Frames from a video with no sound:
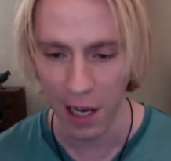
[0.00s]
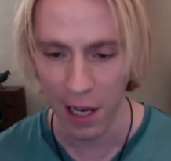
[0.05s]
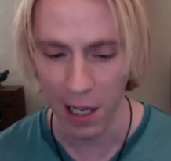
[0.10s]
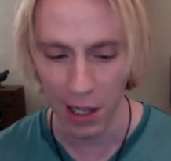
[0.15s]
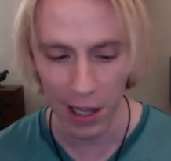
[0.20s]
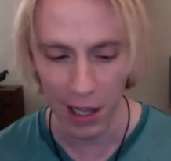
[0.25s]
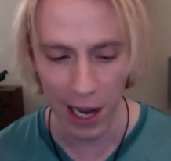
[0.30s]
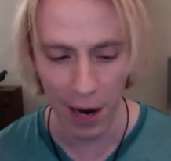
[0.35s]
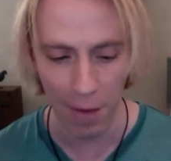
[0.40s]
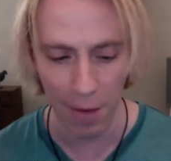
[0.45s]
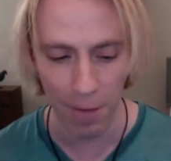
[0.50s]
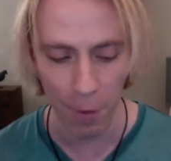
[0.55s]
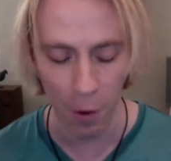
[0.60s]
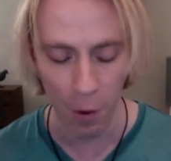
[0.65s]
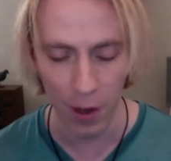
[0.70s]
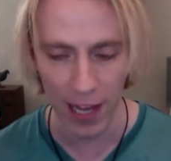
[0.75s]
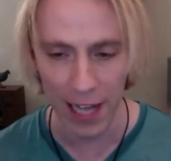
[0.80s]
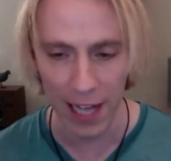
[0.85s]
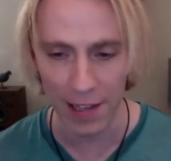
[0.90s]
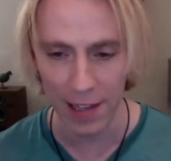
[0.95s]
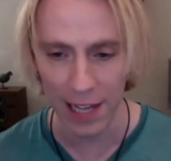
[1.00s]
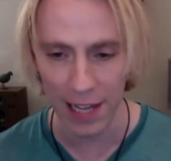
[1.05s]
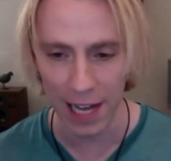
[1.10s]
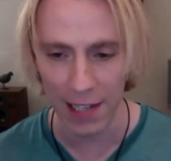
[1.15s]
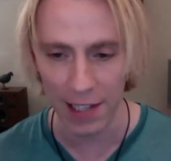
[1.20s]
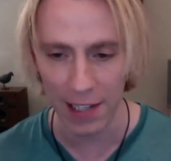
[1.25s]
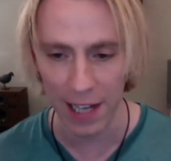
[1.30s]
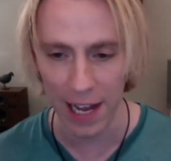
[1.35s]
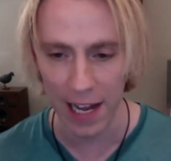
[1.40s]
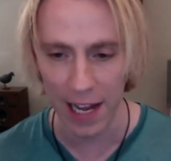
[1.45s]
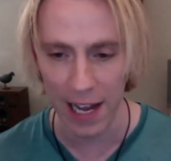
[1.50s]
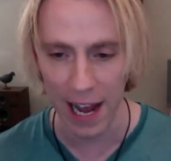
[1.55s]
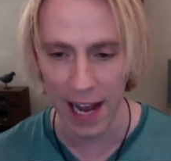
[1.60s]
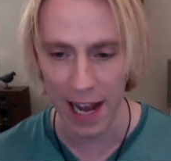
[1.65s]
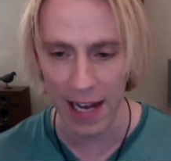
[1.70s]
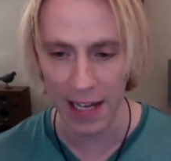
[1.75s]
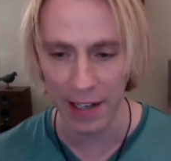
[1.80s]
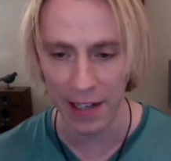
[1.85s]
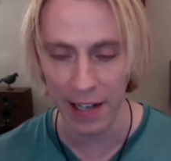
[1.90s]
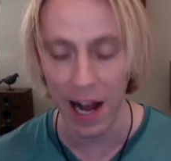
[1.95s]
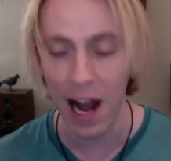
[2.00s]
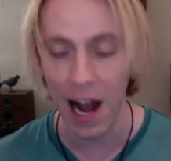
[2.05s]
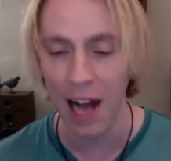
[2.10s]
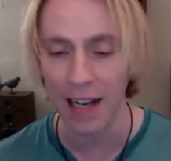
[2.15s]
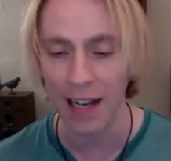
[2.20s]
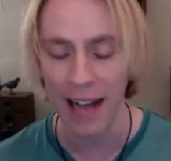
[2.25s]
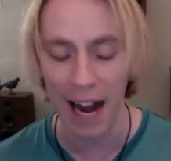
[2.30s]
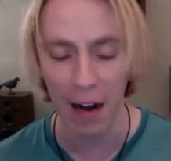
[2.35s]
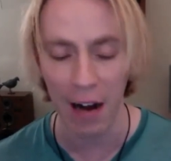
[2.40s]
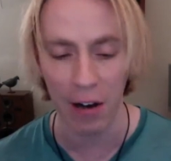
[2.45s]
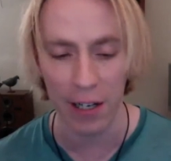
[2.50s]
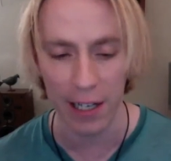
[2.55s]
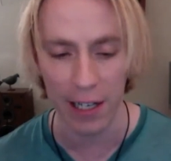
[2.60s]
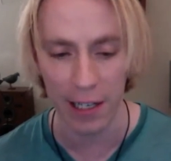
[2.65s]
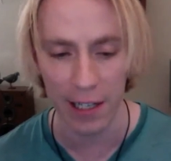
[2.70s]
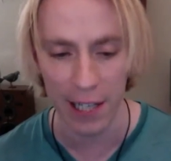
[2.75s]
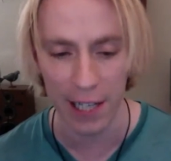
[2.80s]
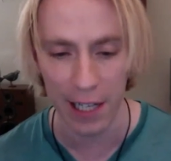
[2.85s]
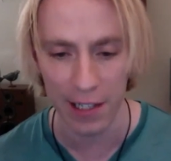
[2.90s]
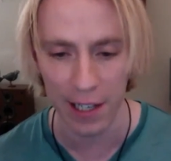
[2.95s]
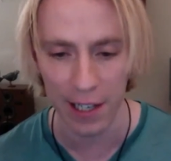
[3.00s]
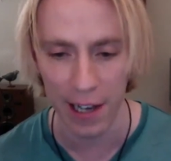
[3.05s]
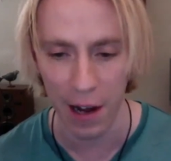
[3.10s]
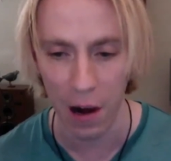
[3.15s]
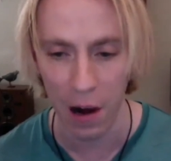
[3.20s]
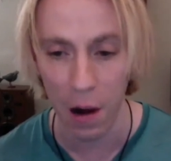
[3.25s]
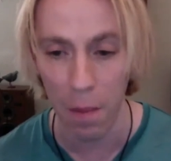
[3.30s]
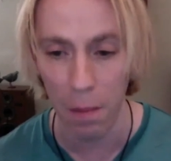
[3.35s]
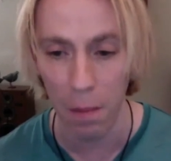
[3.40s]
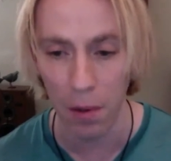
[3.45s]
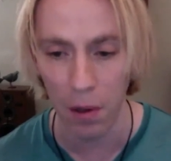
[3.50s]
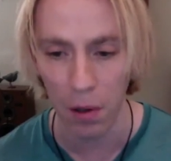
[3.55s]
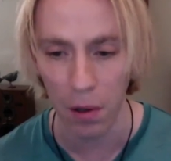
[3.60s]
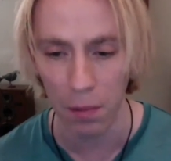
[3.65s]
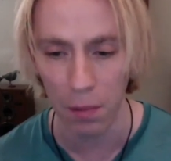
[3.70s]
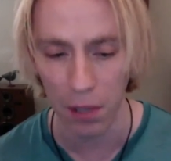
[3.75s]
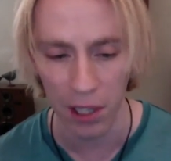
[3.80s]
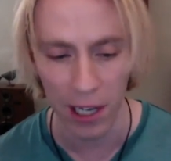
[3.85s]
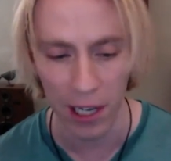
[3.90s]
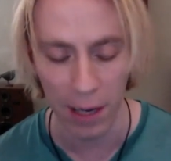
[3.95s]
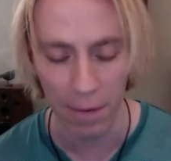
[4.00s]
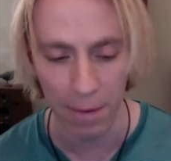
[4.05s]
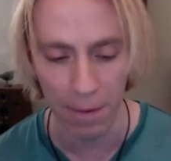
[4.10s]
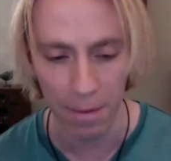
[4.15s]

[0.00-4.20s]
Therefore, that's a non-arrogant, that's a humble belief.